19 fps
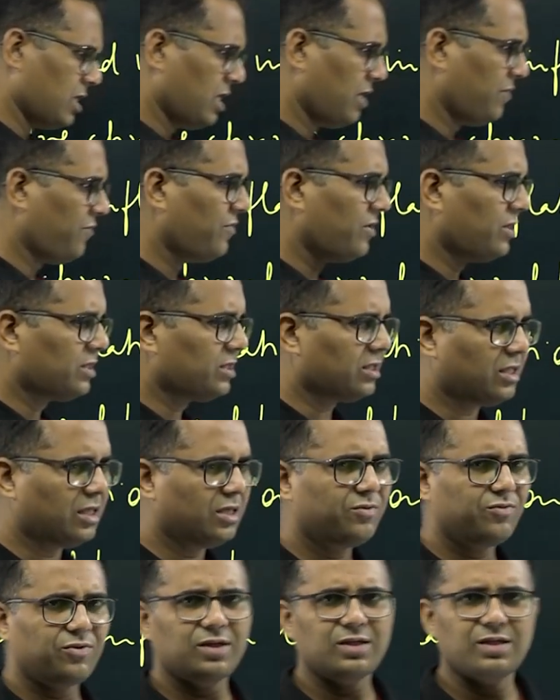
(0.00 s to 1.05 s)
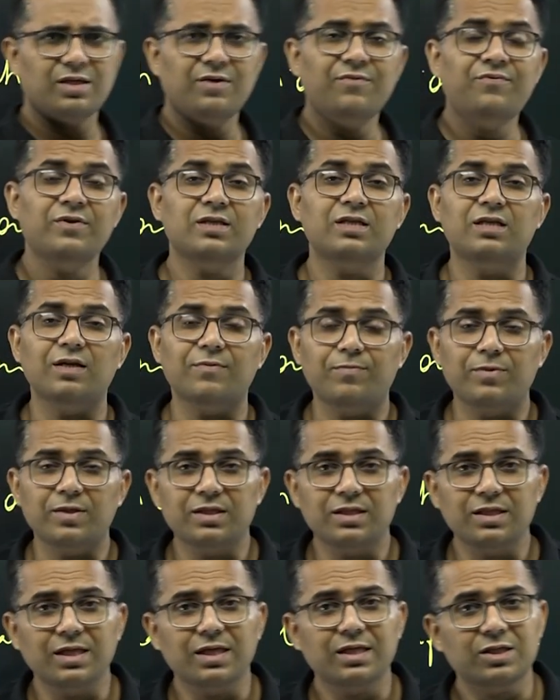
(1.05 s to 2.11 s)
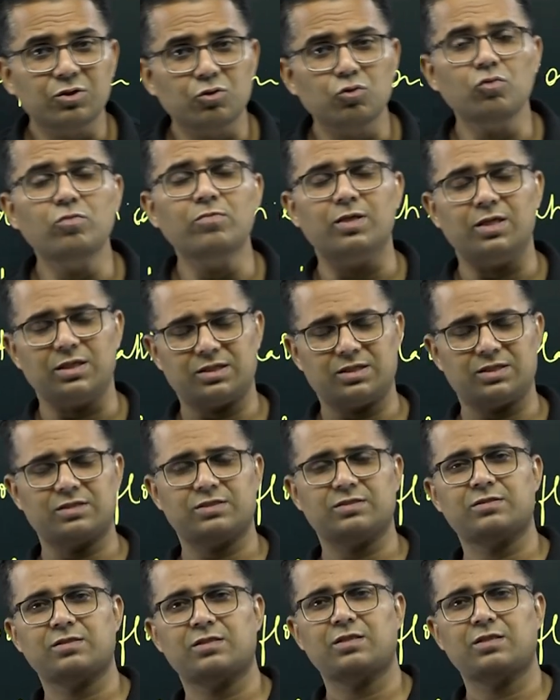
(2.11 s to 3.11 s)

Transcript: if it depreciates too much,